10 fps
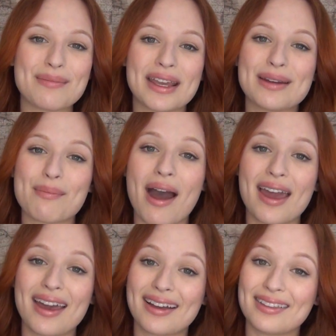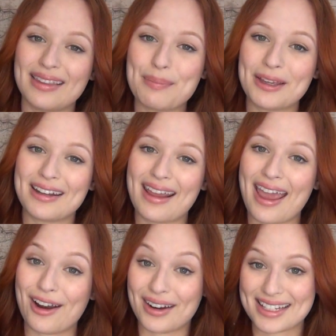made my clip-in
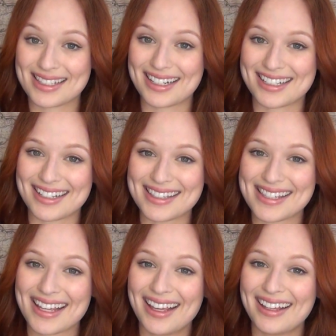hair extensions.